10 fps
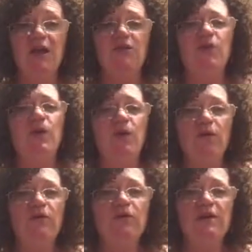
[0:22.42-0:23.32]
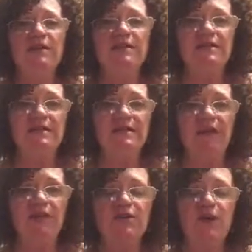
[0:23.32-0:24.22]
So in order for us to
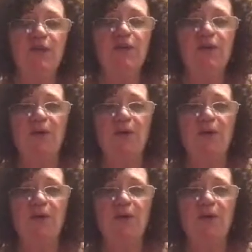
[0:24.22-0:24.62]
set the tone